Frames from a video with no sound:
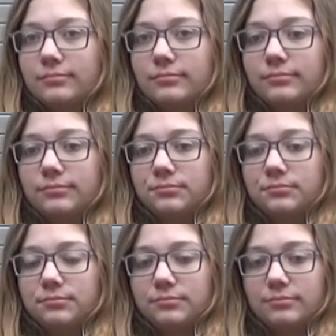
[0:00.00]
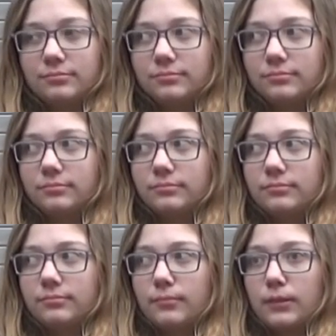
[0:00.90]

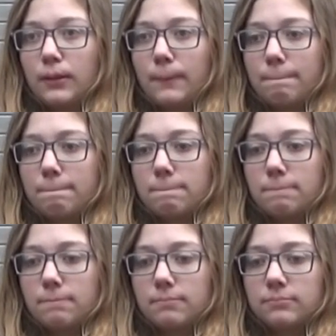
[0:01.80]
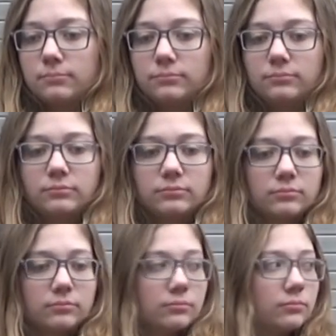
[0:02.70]

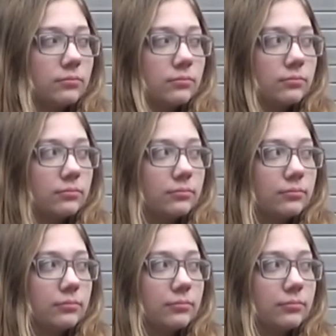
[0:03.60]
The person shown says nothing.